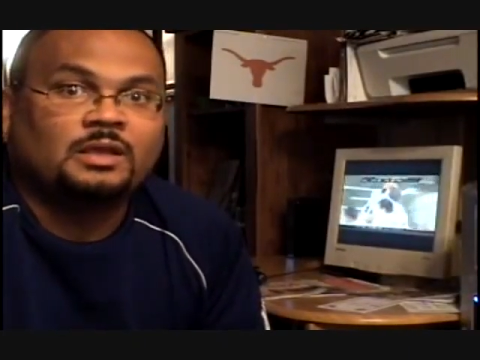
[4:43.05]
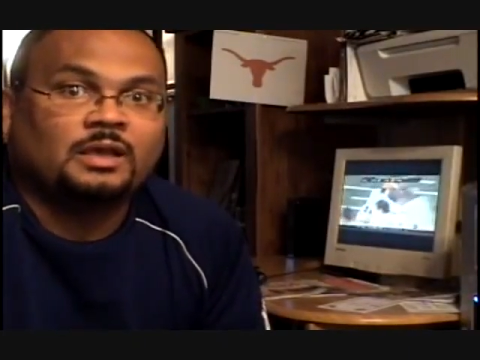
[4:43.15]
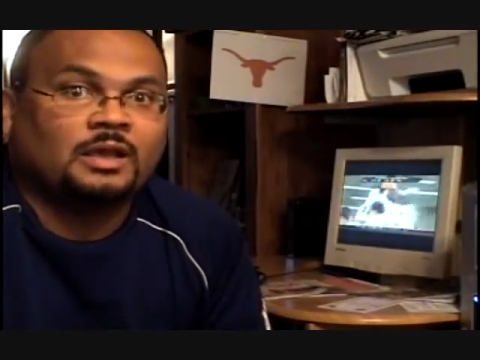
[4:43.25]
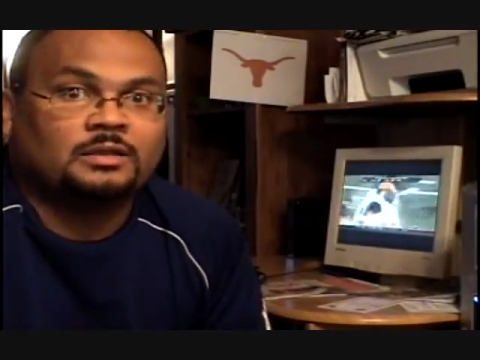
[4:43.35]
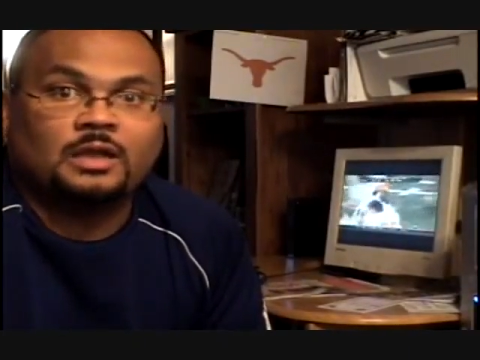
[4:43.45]

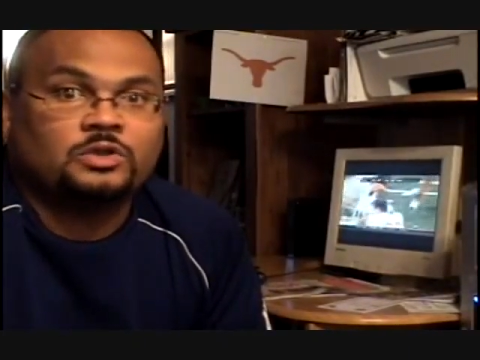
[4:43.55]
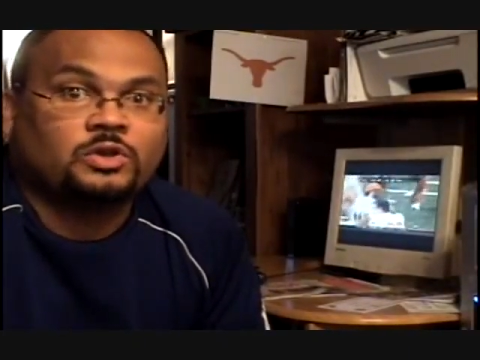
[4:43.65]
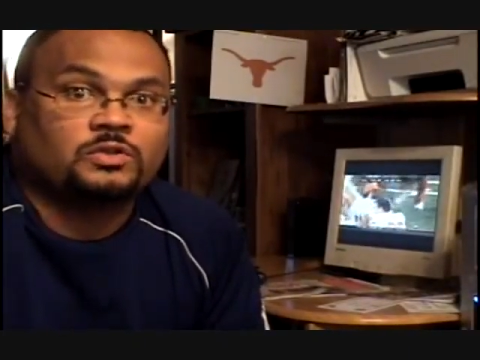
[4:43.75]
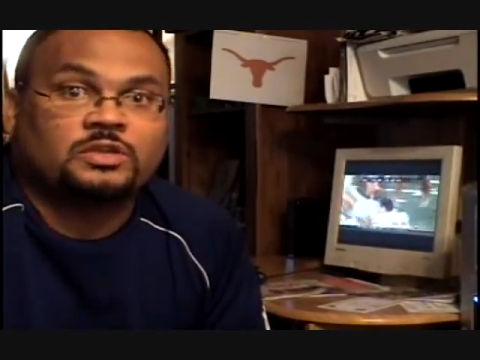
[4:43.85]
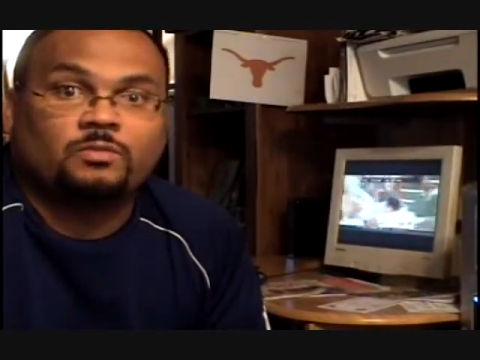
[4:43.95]
and uh, you
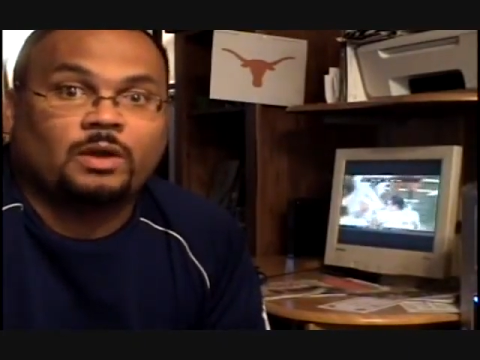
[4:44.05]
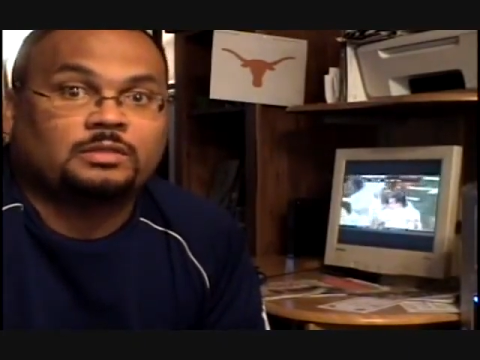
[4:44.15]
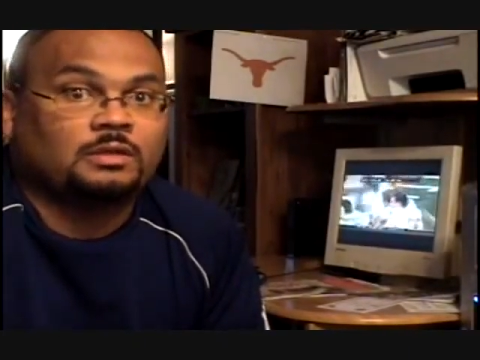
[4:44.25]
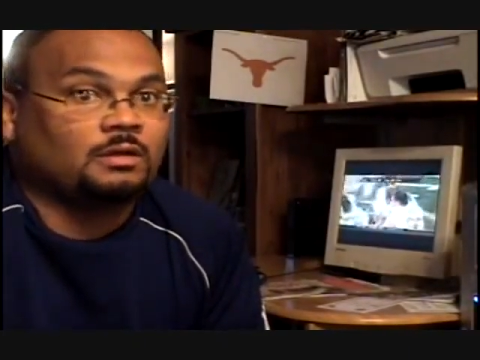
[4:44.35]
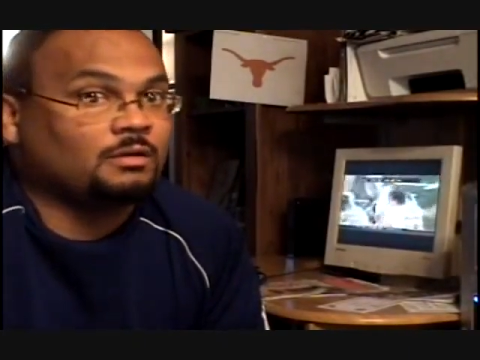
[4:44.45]
can see
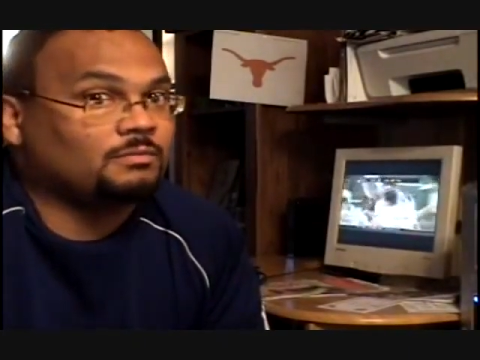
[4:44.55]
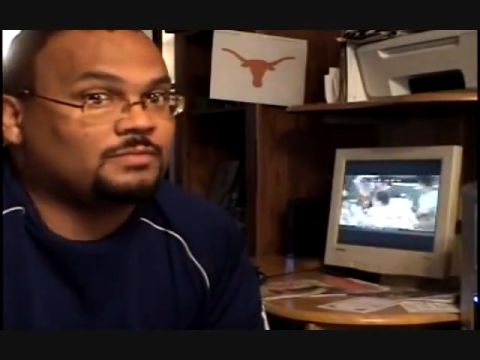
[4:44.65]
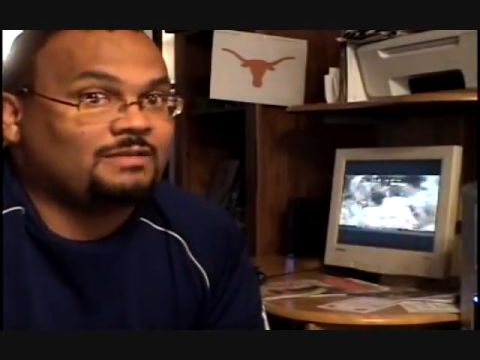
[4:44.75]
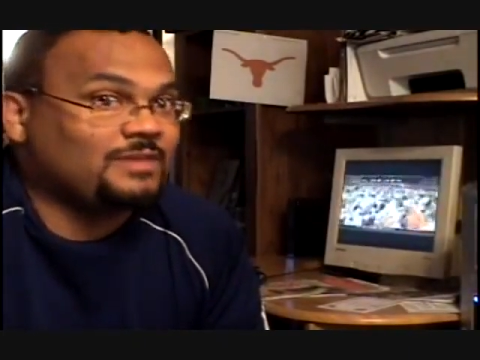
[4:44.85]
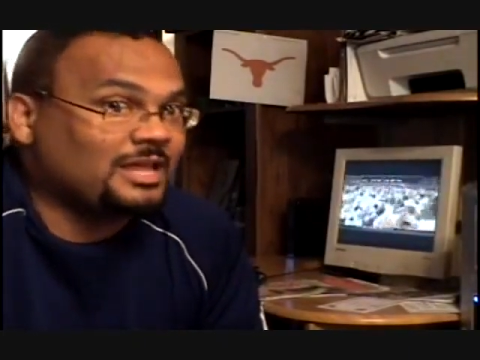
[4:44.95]
right there
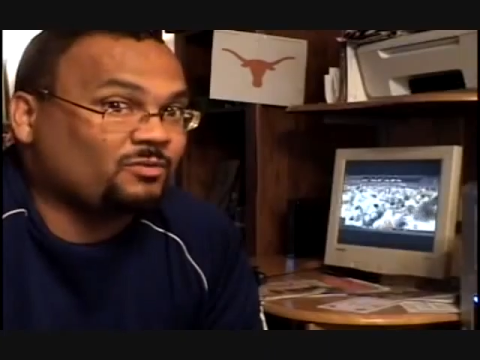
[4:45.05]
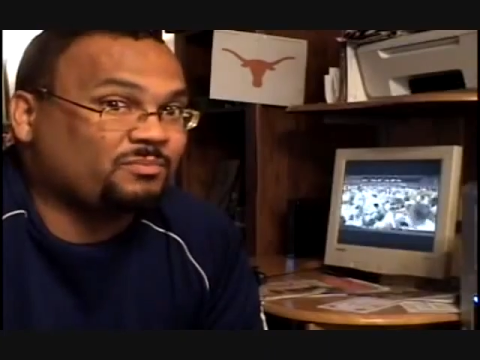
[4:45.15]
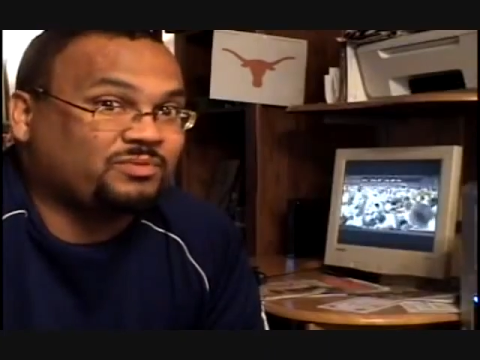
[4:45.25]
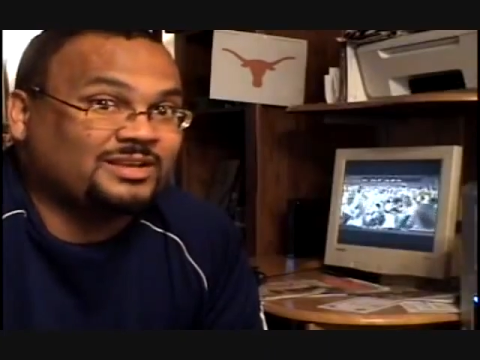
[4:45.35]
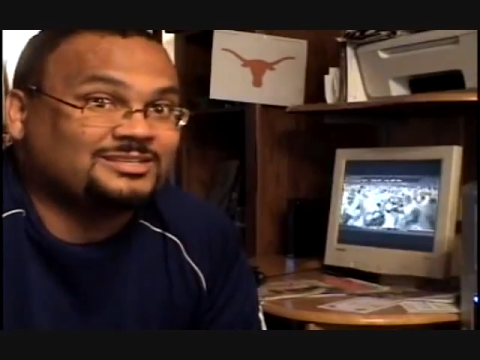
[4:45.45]
they've got to
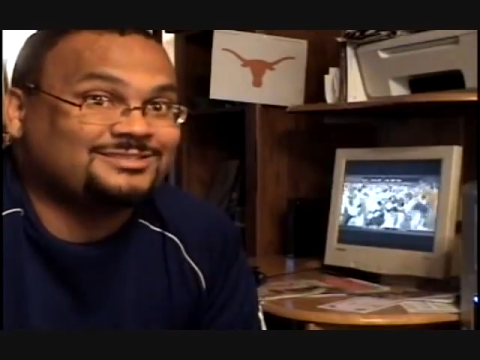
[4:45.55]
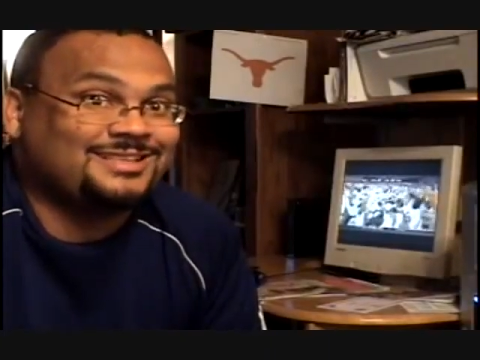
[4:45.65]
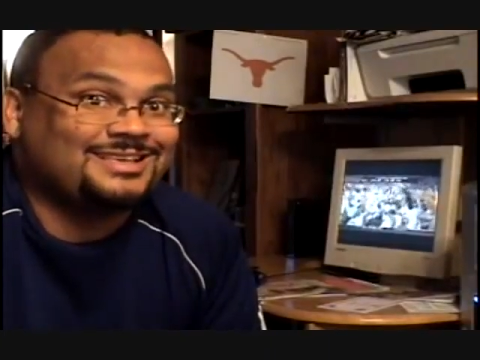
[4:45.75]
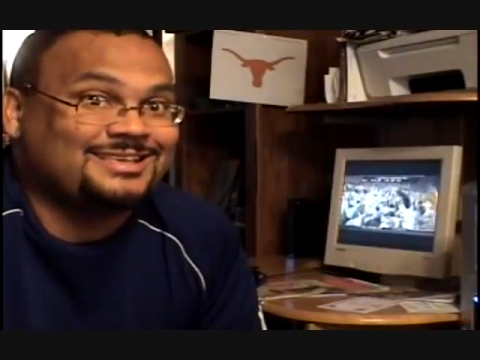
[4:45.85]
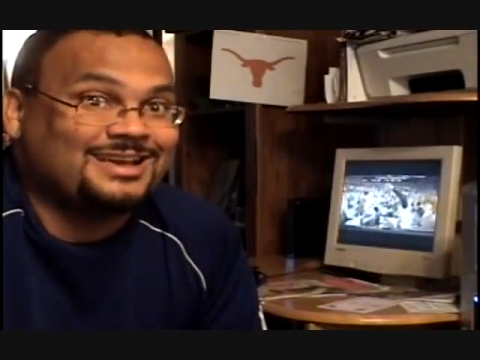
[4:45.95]
replace
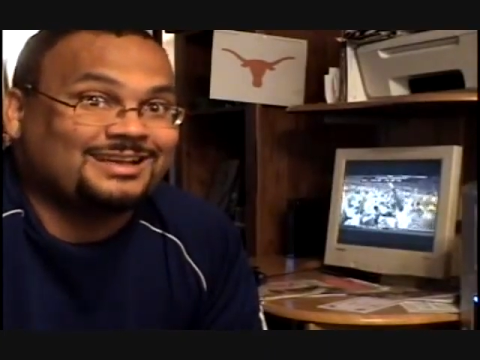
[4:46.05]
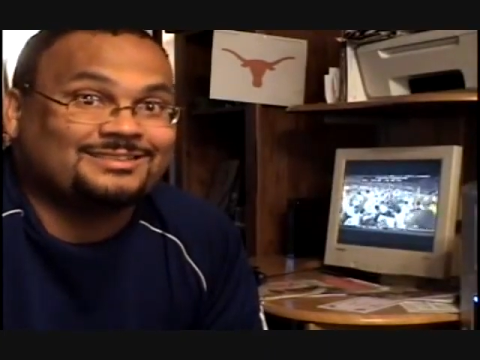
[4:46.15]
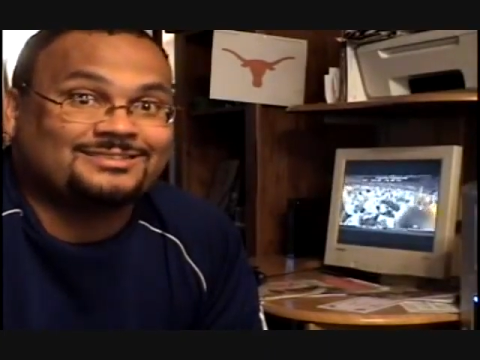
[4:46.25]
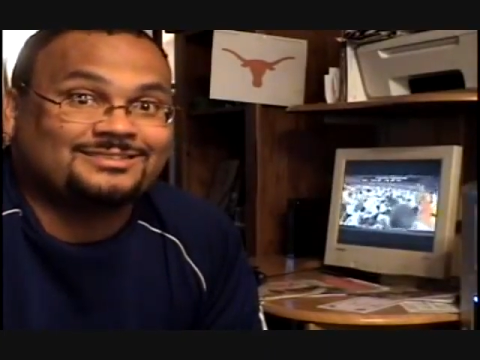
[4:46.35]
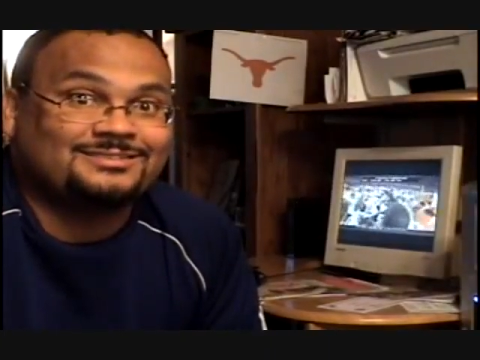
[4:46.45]
the uh,